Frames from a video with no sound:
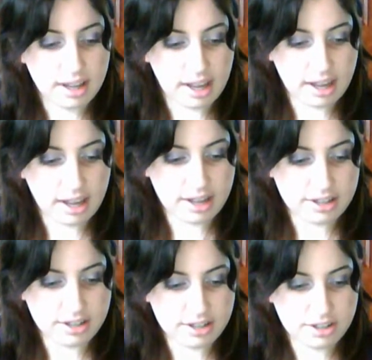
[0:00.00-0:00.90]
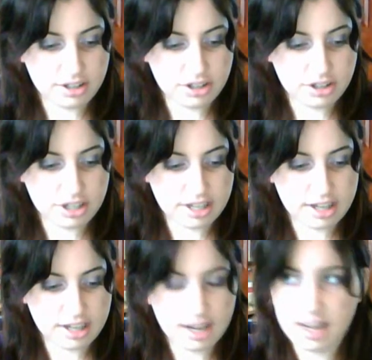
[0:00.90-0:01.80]
and
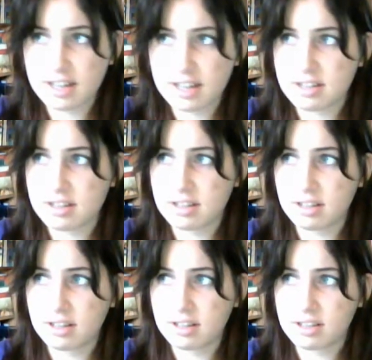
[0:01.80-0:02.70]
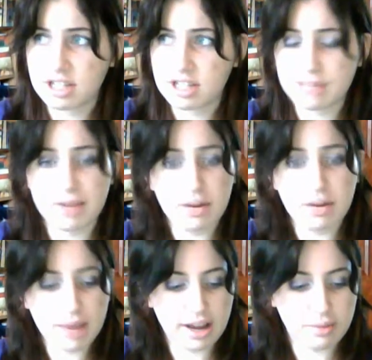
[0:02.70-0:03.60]
she's been
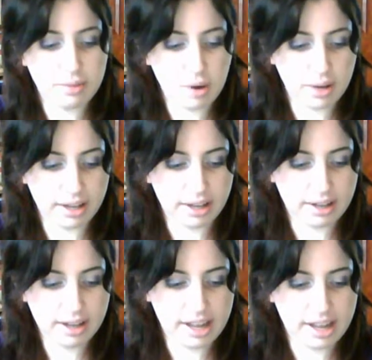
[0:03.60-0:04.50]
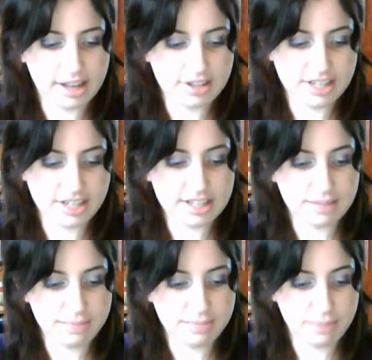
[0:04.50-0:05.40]
awoken, and she ends
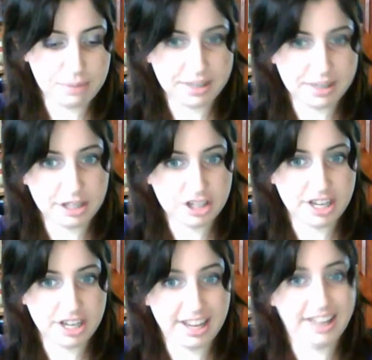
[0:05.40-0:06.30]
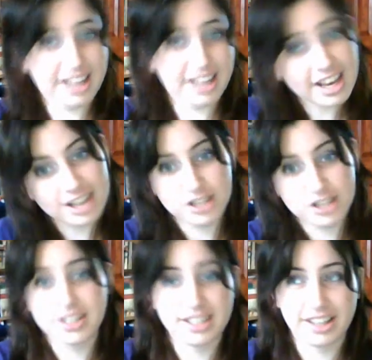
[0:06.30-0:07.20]
up bumping into Shiki, and he cuts her
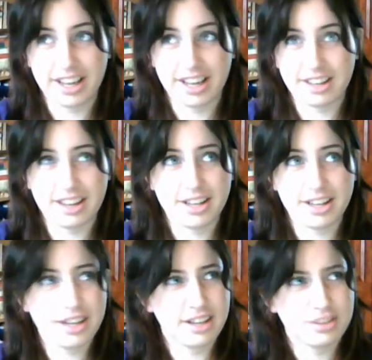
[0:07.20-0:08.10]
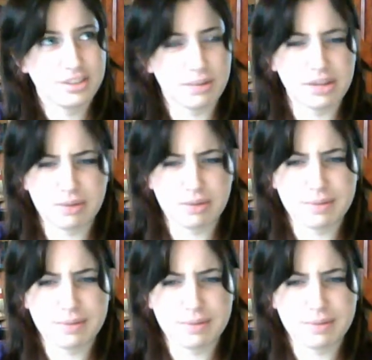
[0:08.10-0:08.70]
into like 23